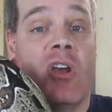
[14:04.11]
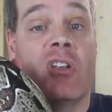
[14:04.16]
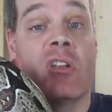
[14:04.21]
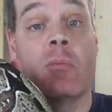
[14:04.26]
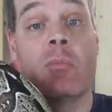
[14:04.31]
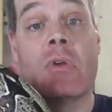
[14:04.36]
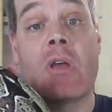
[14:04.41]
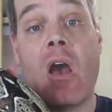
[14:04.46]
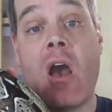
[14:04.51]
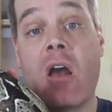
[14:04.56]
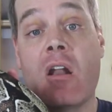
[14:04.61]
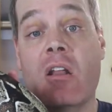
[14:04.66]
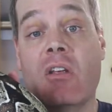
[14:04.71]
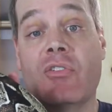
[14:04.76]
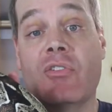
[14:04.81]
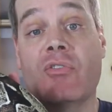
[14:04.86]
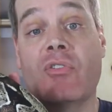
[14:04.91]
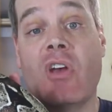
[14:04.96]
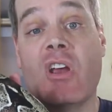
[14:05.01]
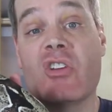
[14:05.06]
To be
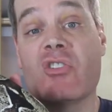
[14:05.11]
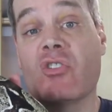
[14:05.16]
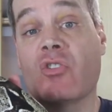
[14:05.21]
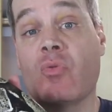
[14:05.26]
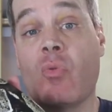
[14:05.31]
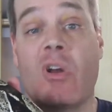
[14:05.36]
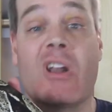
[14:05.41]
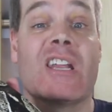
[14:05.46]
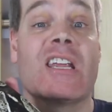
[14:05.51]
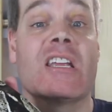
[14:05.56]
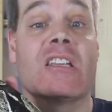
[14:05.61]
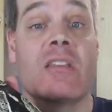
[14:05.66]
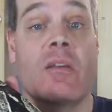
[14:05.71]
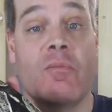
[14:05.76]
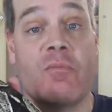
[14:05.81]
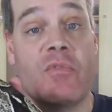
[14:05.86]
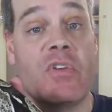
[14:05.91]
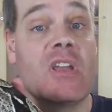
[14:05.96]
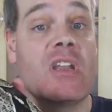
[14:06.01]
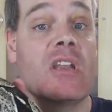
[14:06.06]
honest, I just want to get
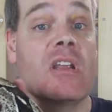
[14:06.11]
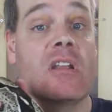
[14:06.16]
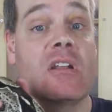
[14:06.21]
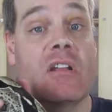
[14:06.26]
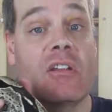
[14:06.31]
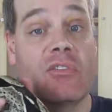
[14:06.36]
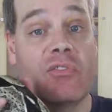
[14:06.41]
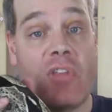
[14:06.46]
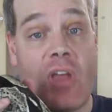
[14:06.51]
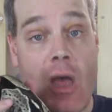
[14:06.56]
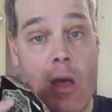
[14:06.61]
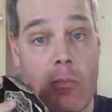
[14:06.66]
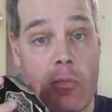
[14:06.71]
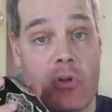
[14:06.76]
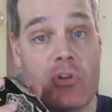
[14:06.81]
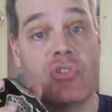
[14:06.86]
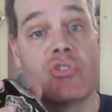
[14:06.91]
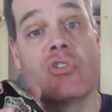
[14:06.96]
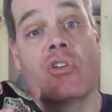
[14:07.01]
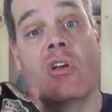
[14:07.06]
them feeding and
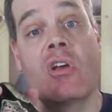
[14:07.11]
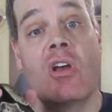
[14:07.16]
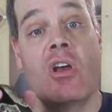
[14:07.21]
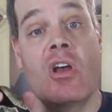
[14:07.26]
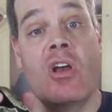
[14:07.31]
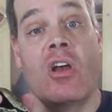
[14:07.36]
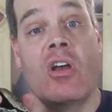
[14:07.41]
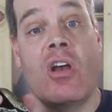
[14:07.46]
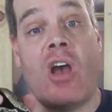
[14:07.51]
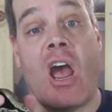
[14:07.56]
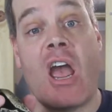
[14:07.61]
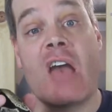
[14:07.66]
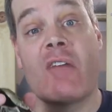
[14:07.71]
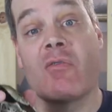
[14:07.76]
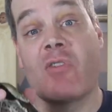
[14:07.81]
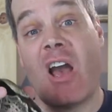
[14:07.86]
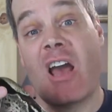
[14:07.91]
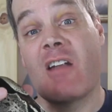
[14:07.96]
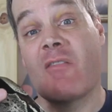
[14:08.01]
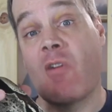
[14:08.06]
established. I
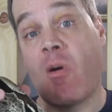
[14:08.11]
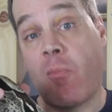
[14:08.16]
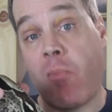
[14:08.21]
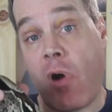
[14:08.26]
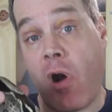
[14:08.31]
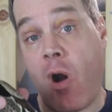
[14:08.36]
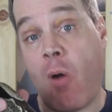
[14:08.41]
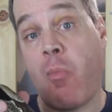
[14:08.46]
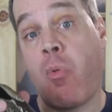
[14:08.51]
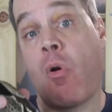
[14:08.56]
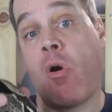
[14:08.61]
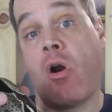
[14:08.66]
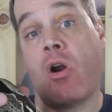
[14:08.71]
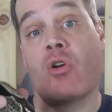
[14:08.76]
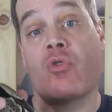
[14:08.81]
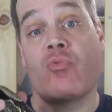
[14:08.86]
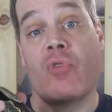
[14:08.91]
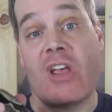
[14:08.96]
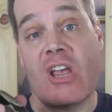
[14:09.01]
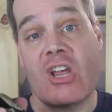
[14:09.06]
have kind of a
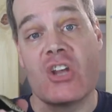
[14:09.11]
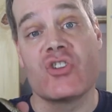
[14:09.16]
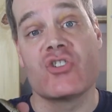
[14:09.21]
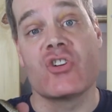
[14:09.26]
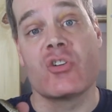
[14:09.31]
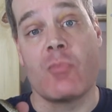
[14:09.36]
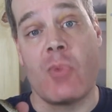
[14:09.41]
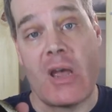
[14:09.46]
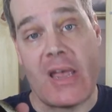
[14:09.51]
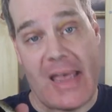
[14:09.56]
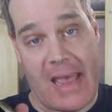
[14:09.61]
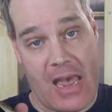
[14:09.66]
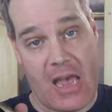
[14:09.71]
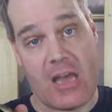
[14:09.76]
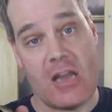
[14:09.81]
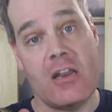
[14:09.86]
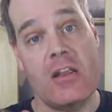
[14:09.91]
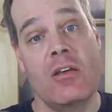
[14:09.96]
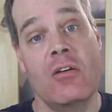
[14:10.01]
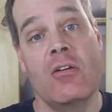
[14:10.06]
ballpark range in my
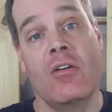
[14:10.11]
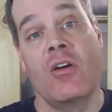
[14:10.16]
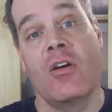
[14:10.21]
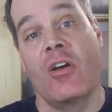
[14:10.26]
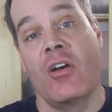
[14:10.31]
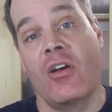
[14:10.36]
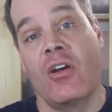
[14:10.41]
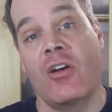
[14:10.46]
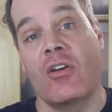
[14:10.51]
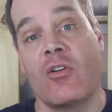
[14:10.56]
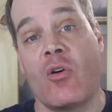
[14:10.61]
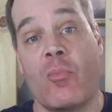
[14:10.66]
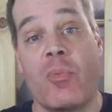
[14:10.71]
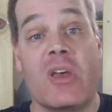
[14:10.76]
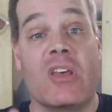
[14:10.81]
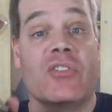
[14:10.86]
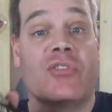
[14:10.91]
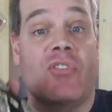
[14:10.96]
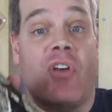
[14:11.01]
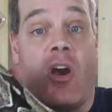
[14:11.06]
head, you know,
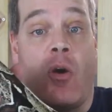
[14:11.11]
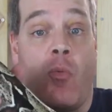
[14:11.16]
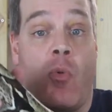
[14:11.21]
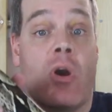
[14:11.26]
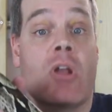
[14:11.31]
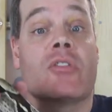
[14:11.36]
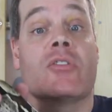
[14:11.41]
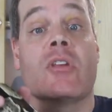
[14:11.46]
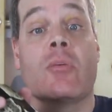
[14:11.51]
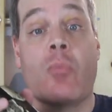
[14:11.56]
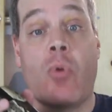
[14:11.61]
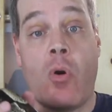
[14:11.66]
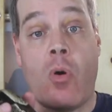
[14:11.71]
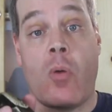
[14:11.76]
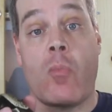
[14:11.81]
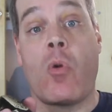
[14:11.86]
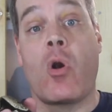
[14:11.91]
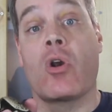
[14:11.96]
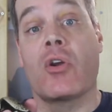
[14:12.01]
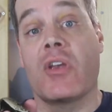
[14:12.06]
based on what the
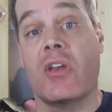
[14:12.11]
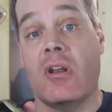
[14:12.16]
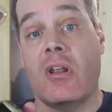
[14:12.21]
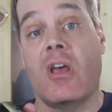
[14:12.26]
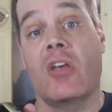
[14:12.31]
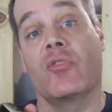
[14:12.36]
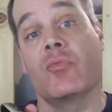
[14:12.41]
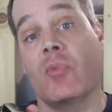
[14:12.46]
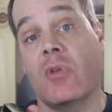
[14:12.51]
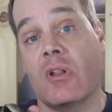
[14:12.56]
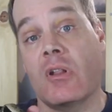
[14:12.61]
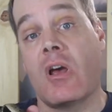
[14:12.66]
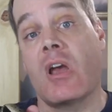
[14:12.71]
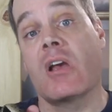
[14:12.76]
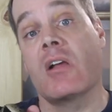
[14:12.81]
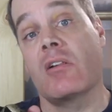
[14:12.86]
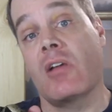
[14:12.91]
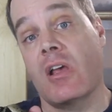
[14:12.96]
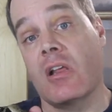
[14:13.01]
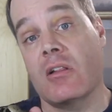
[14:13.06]
boa market has been
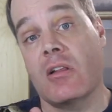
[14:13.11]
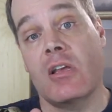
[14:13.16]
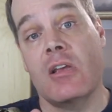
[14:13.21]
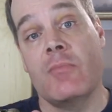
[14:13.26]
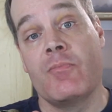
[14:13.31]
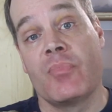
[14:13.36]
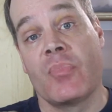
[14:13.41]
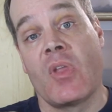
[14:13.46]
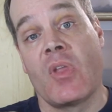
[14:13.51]
like lately.